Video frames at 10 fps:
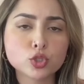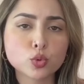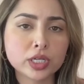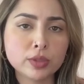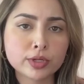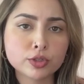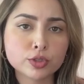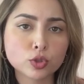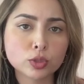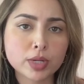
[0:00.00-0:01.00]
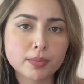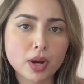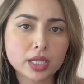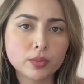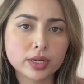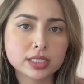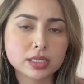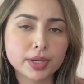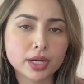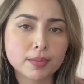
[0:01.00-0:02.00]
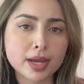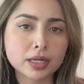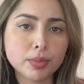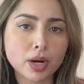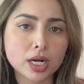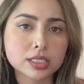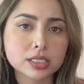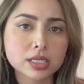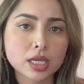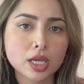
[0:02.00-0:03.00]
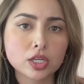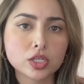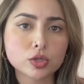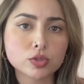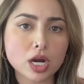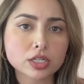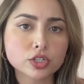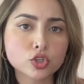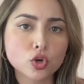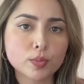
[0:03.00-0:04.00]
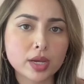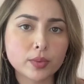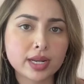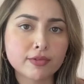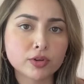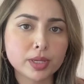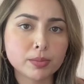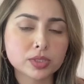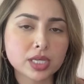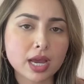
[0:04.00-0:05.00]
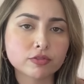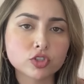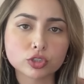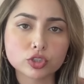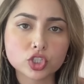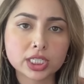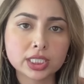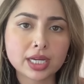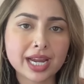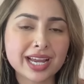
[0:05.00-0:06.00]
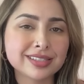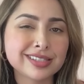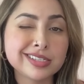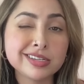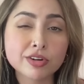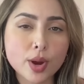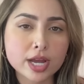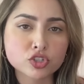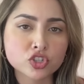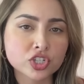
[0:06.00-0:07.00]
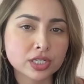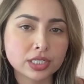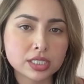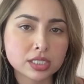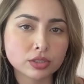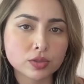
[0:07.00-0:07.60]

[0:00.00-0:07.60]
21 years old, my body went into perimenopause. So doctors told me I would never be able to have children. I had zero estrogen and zero